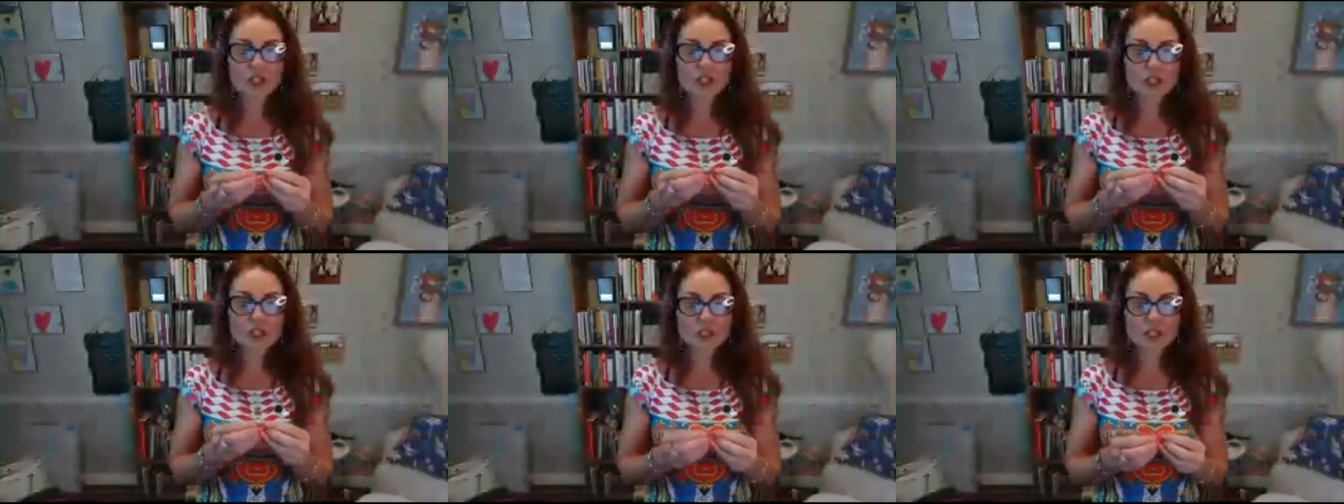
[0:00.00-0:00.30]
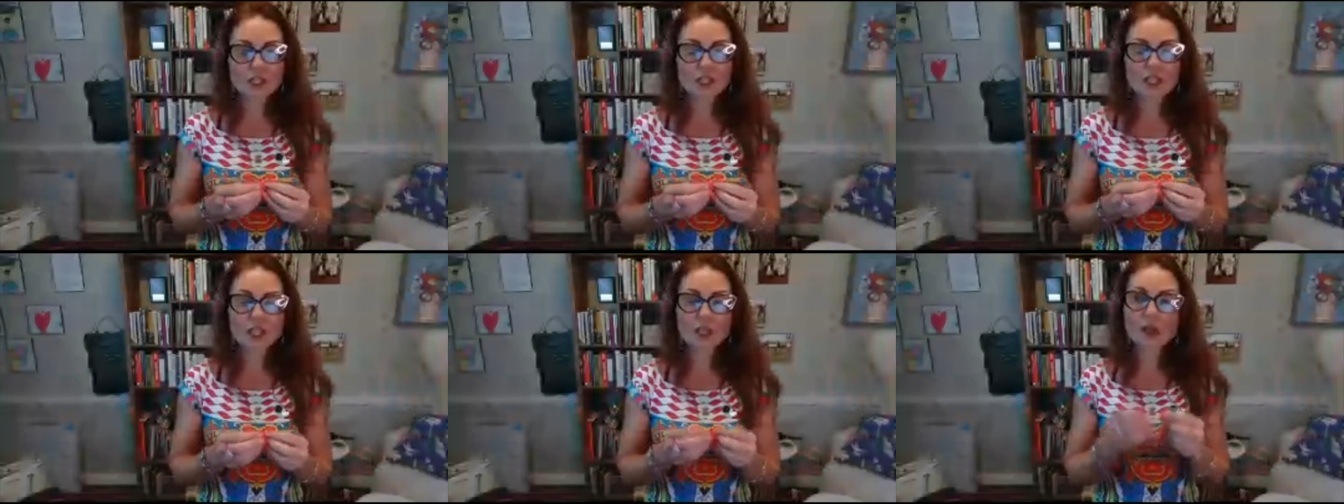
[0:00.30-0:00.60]

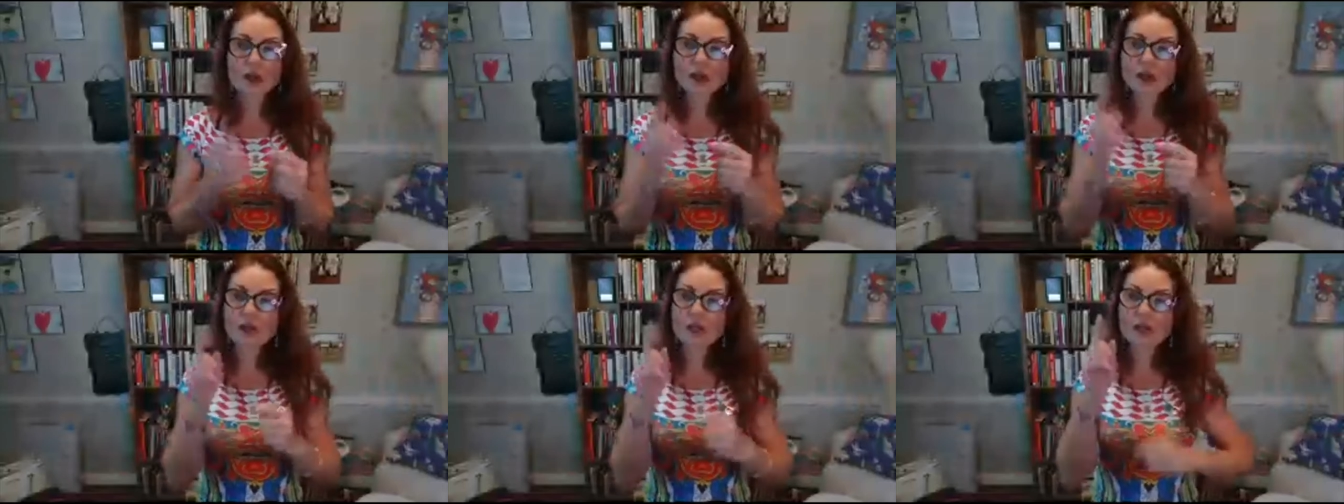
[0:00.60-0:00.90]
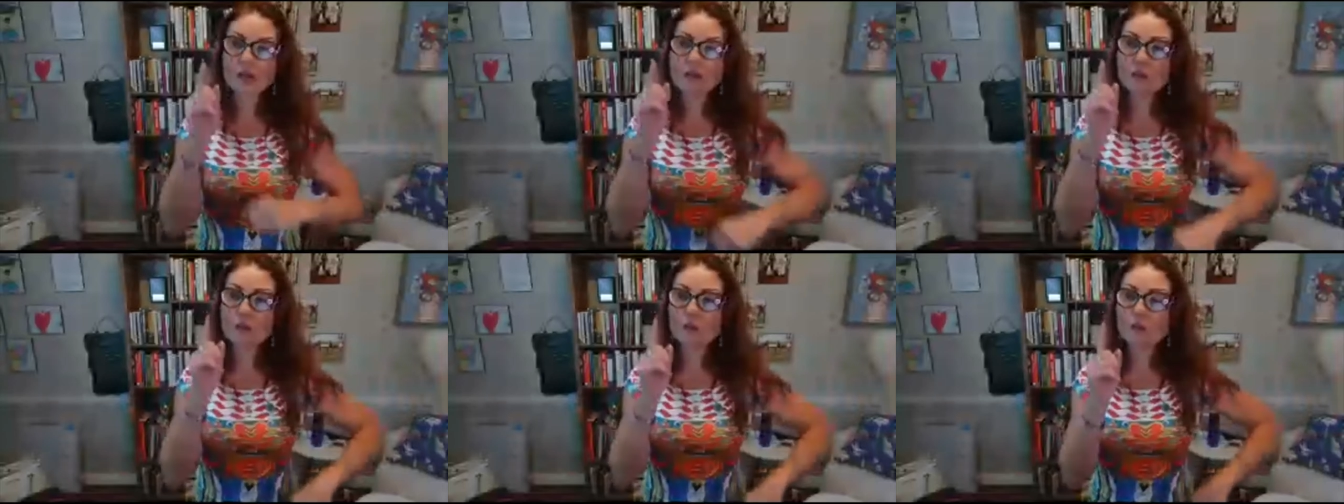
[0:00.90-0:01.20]
It's just
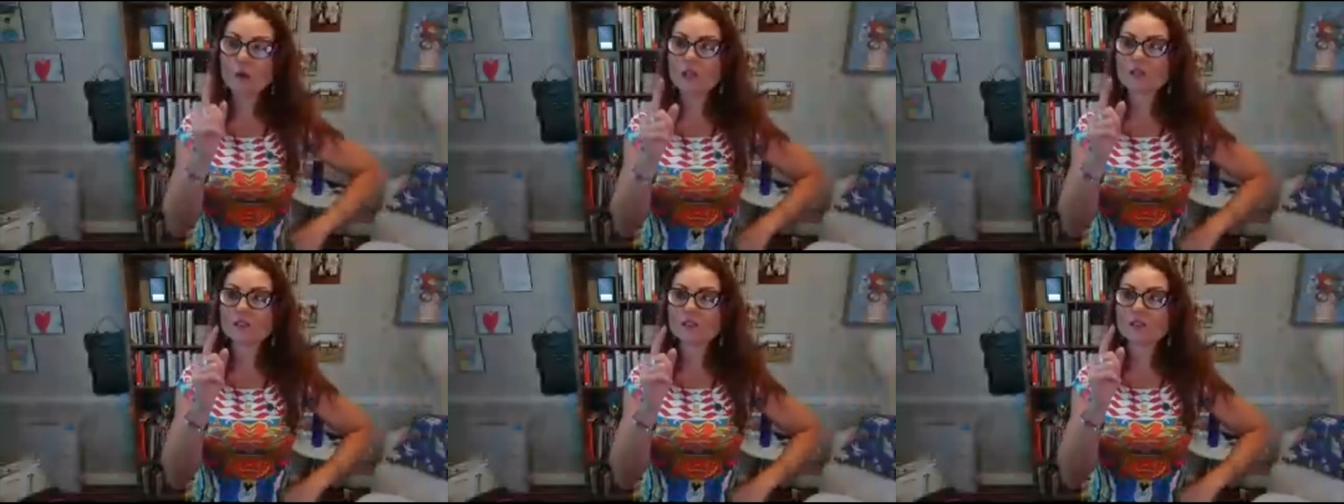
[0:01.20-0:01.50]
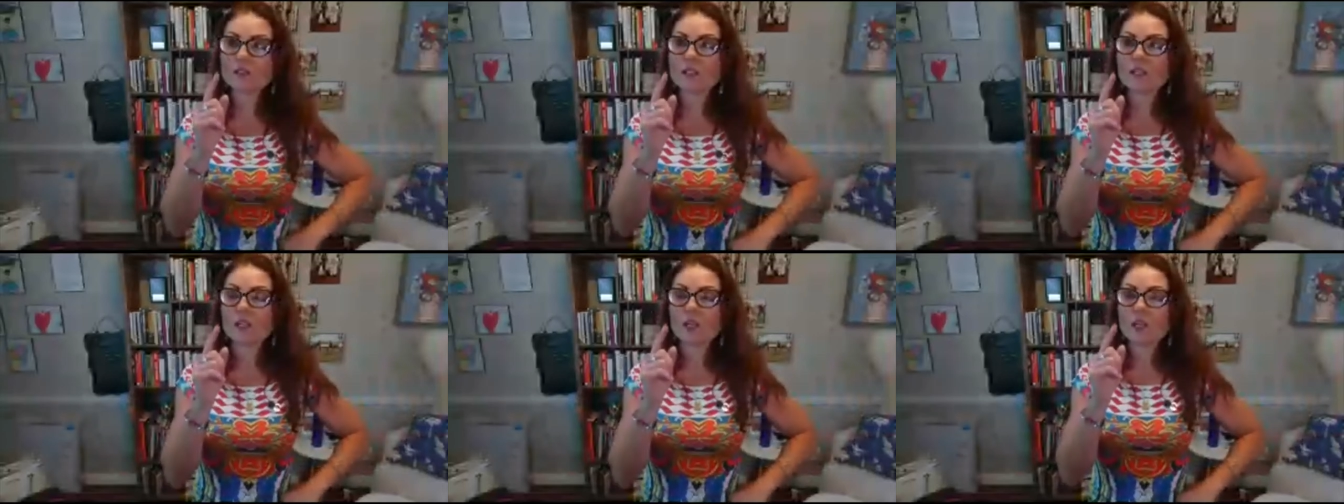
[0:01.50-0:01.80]
thinking, okay,
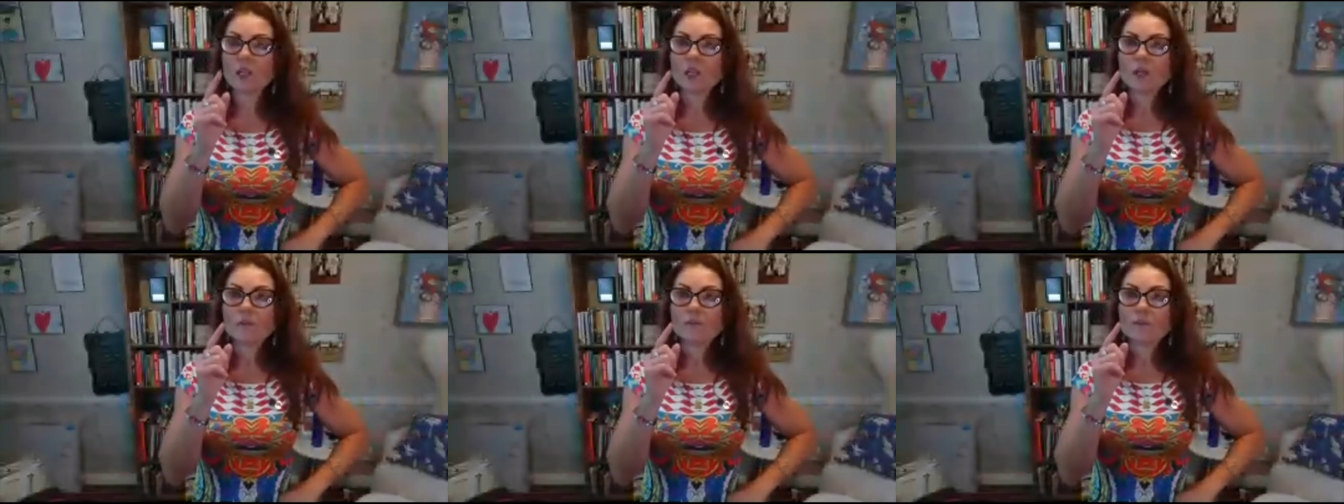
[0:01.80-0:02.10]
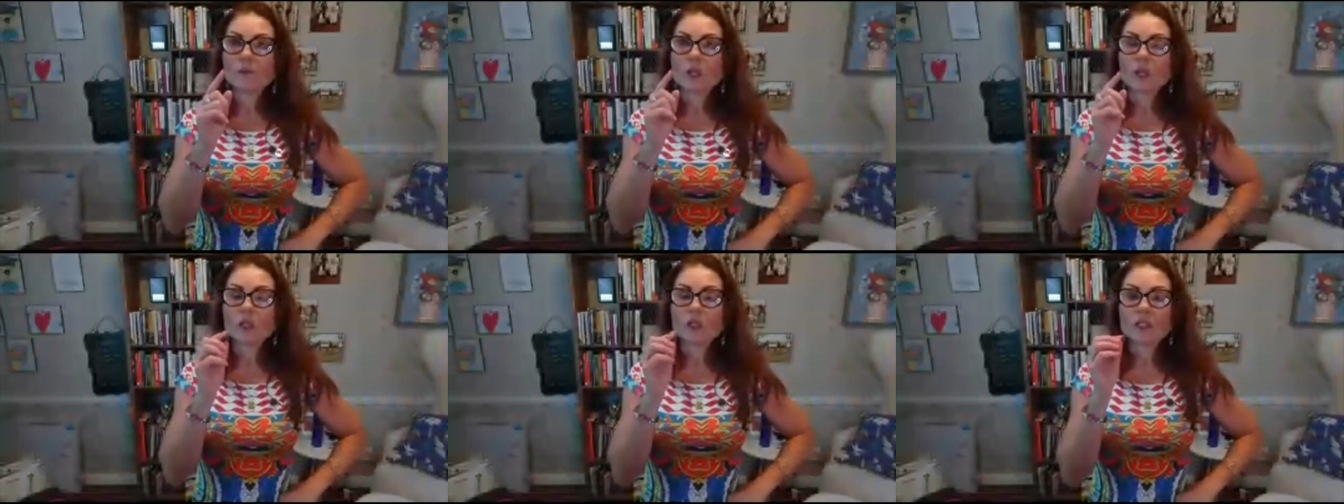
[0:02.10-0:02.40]
what
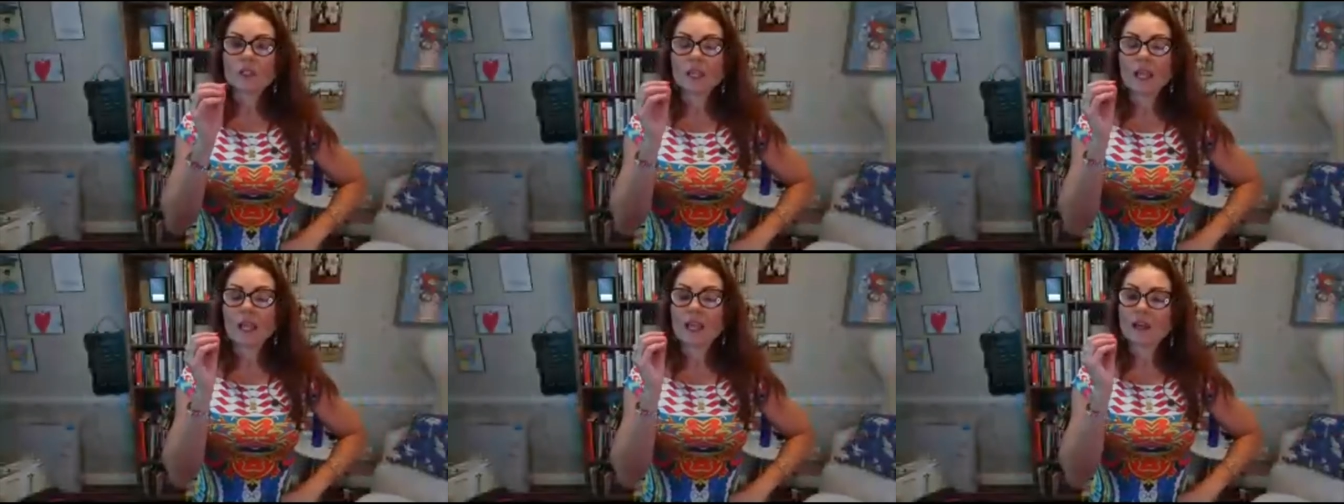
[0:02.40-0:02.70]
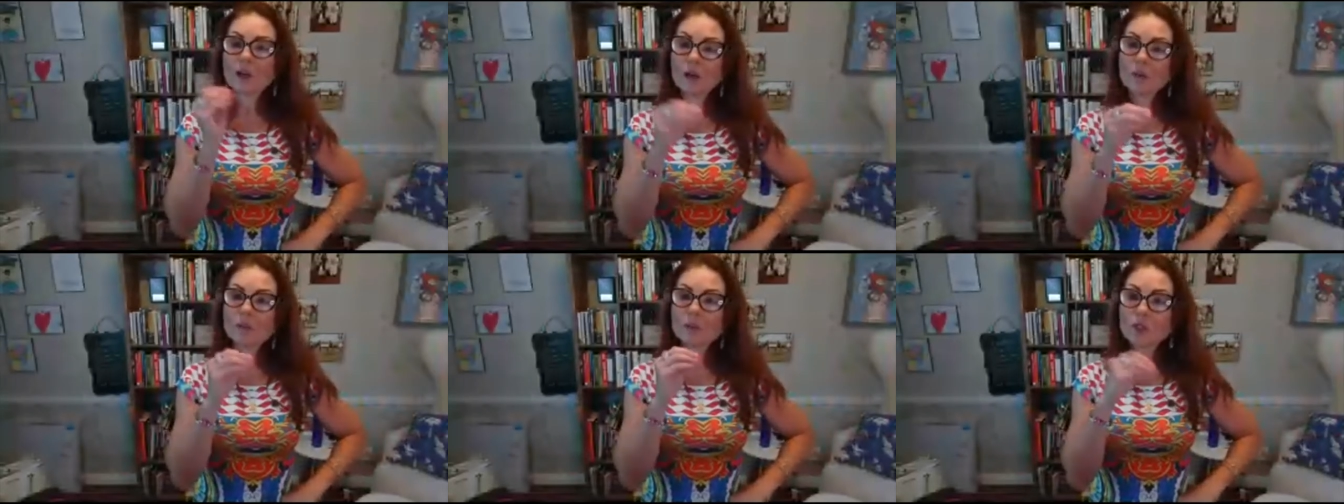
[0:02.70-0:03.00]

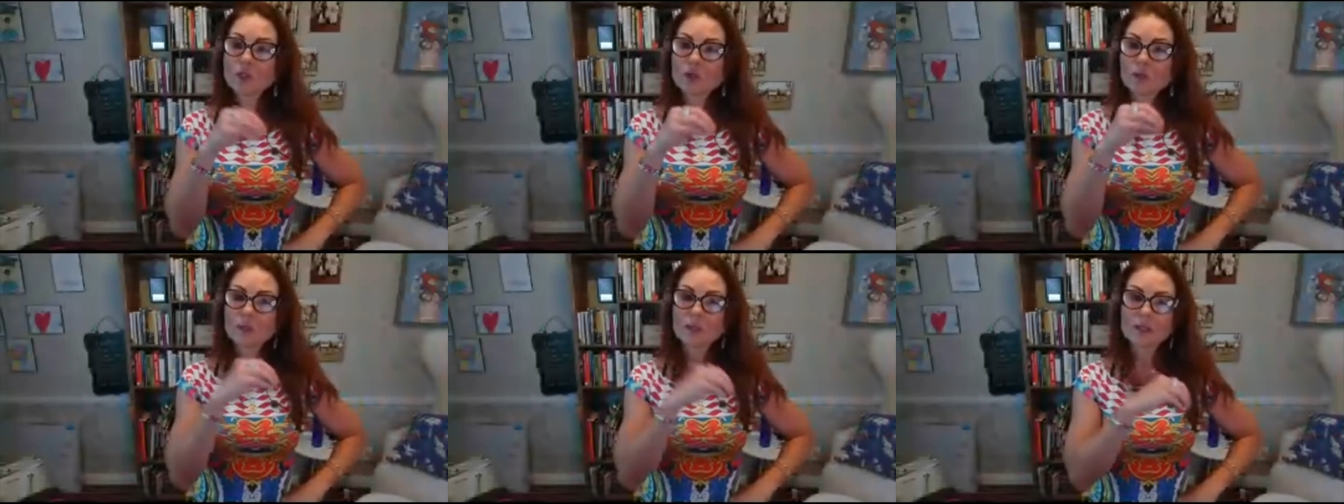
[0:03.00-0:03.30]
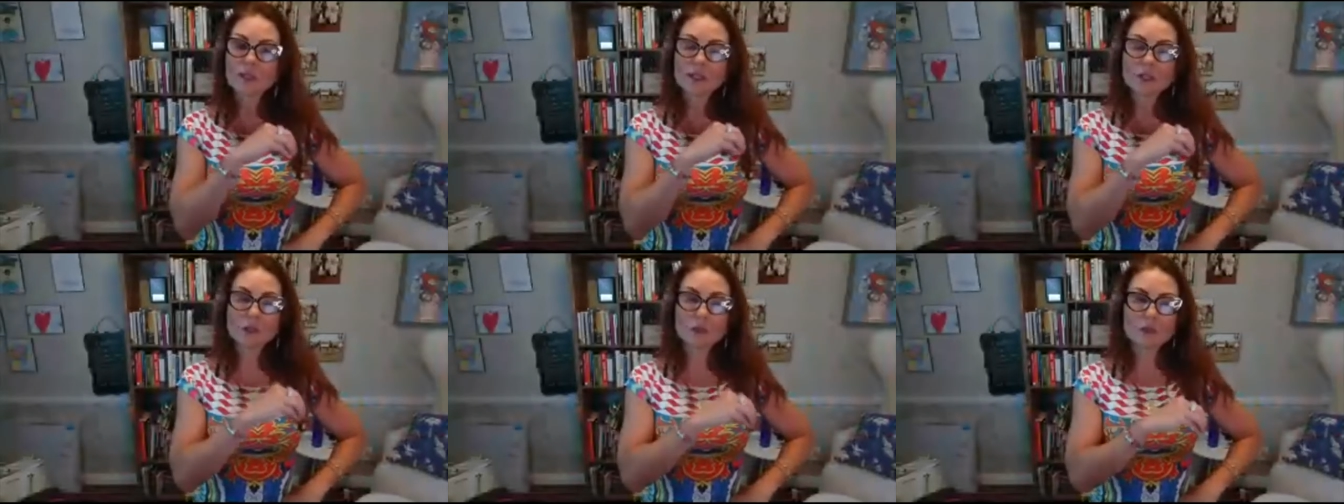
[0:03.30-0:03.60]
the
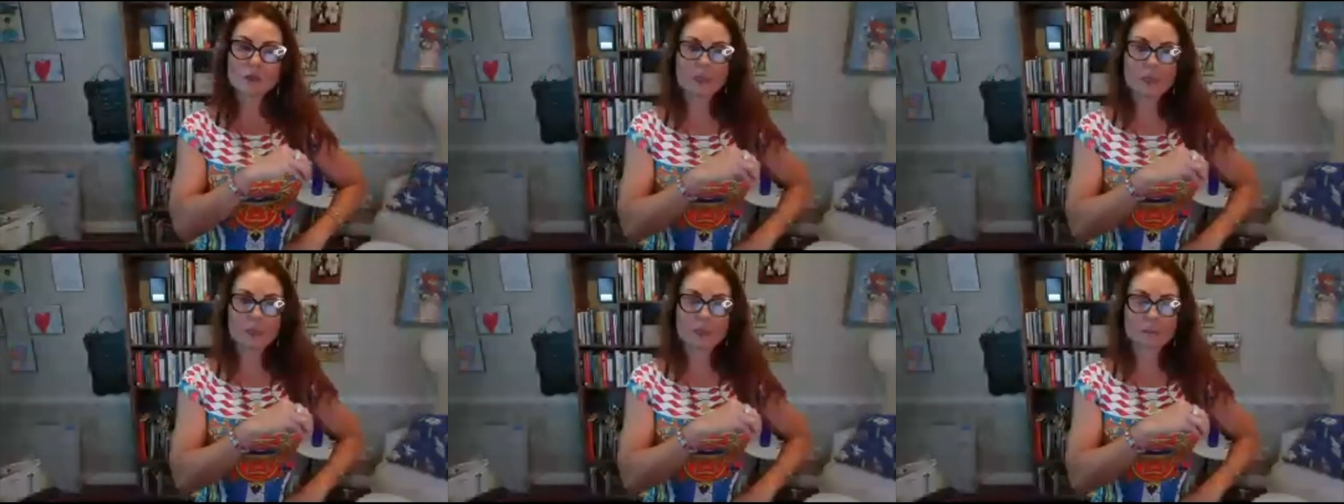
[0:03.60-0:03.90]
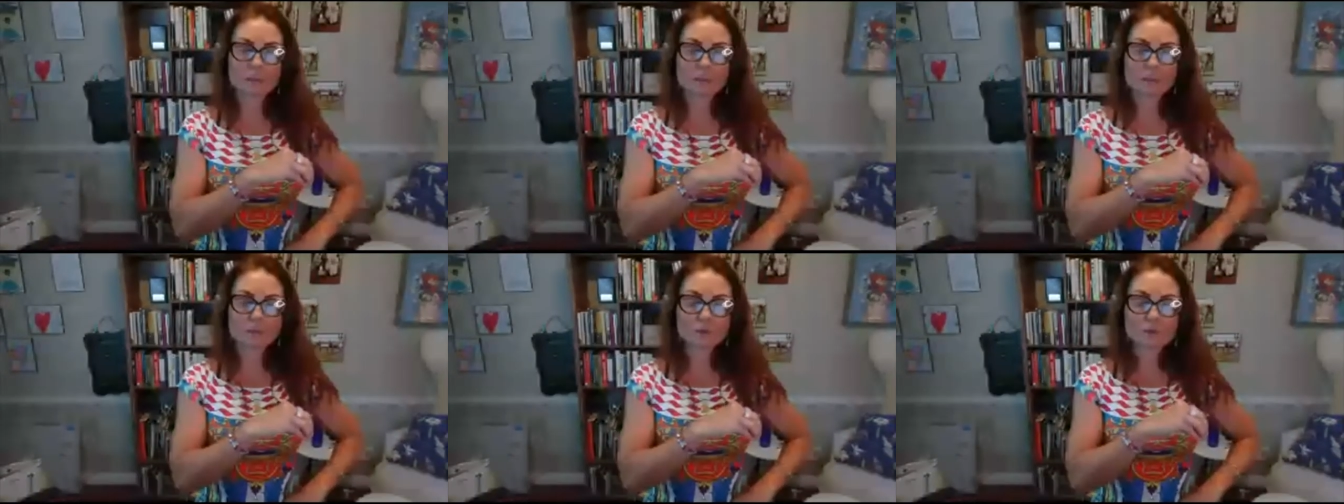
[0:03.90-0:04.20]
accomplishment that you
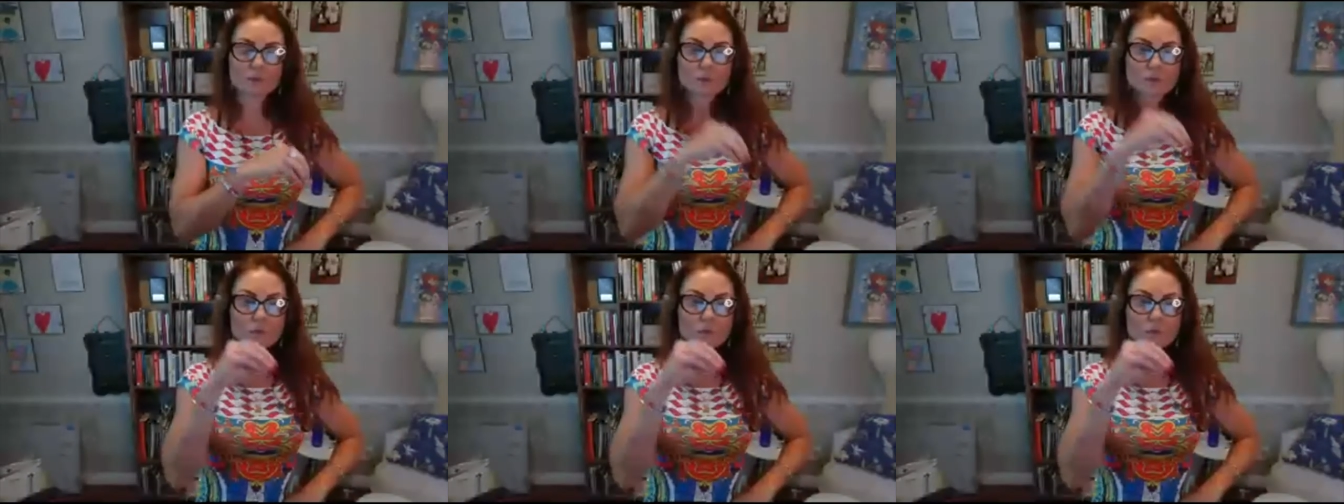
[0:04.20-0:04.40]
did,